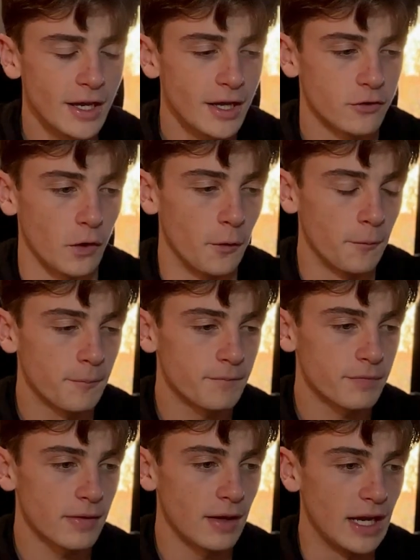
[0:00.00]
So
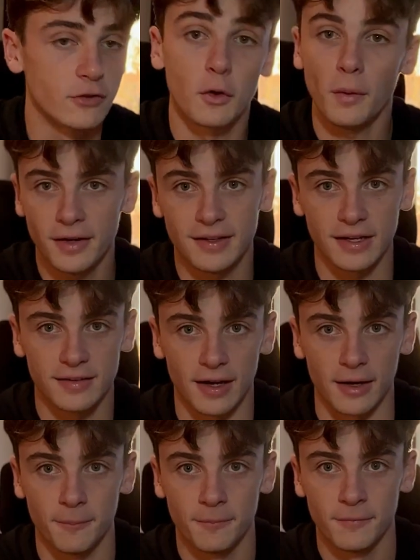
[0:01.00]
it's going to take
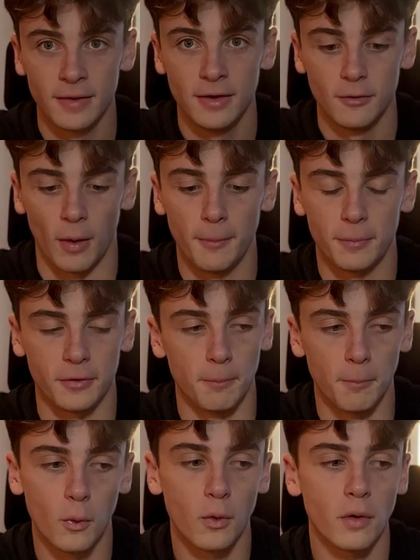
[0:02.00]
time, right? But the
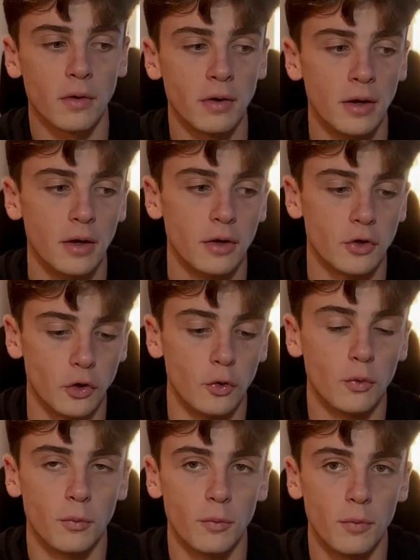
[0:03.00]
more
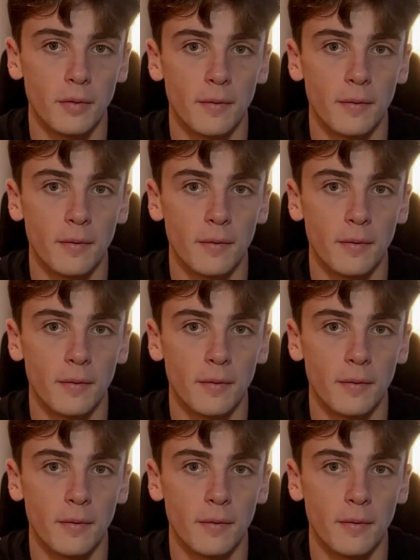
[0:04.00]
you,